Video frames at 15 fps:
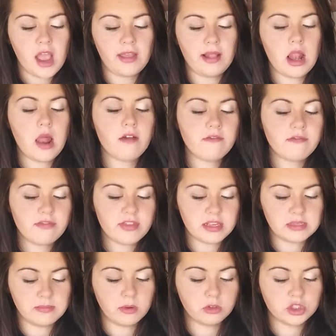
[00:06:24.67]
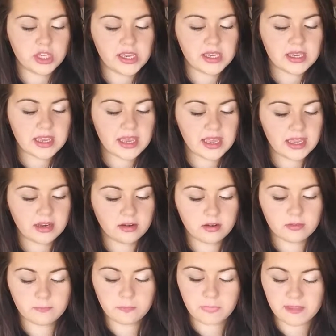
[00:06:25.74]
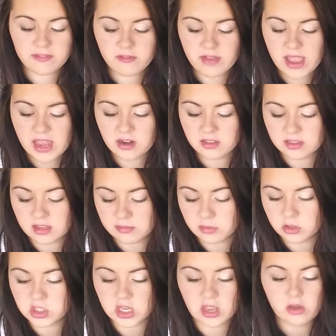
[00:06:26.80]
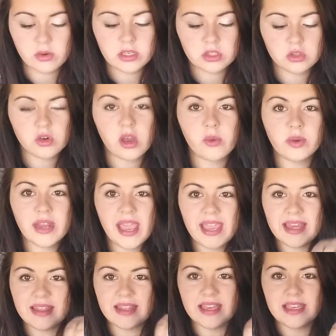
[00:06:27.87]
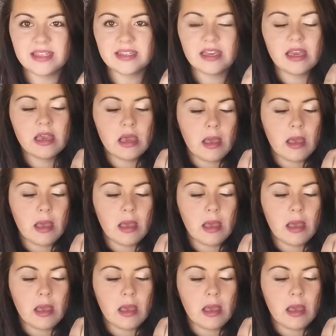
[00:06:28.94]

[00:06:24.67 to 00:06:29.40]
I love this milkshake and I've never had a thick milkshake. I always thought I would hate these,